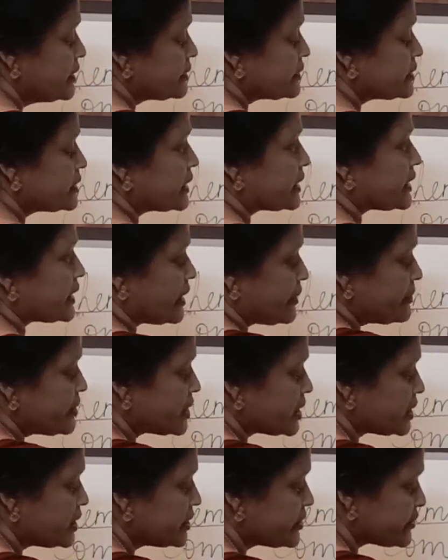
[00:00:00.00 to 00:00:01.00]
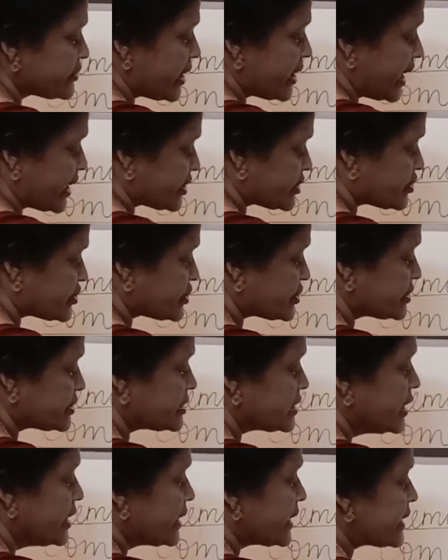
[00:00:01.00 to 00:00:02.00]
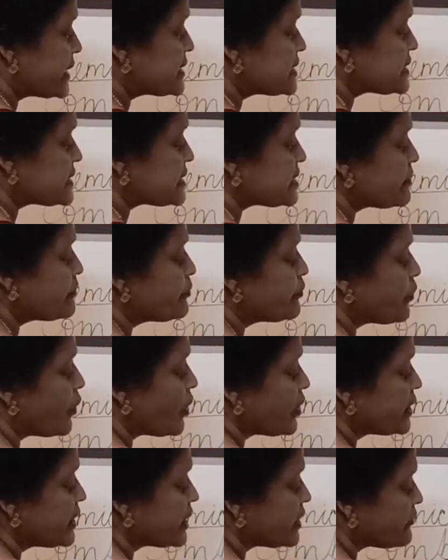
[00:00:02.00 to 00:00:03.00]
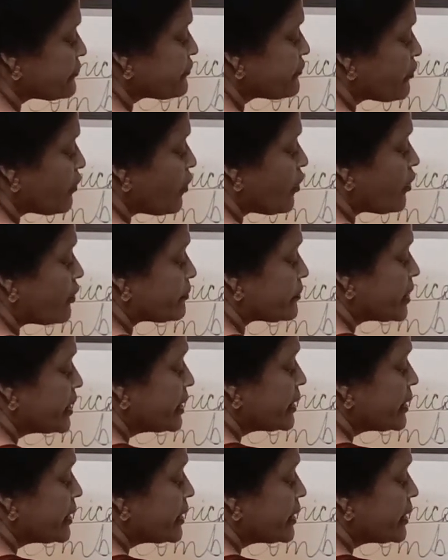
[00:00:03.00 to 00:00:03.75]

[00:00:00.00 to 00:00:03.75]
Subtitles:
the chemical reaction in symbolic form,